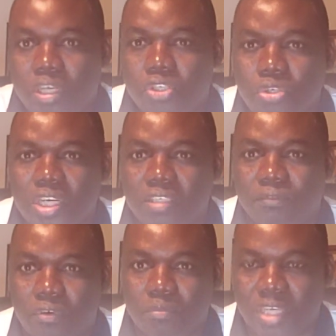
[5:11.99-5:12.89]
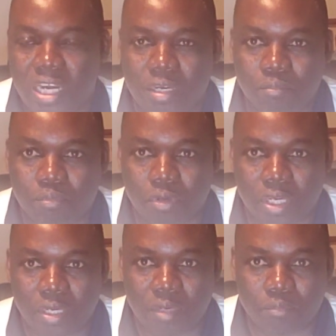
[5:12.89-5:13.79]
students form their
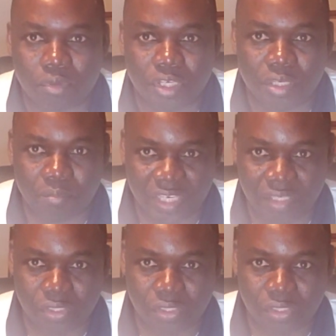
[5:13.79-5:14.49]
employee base,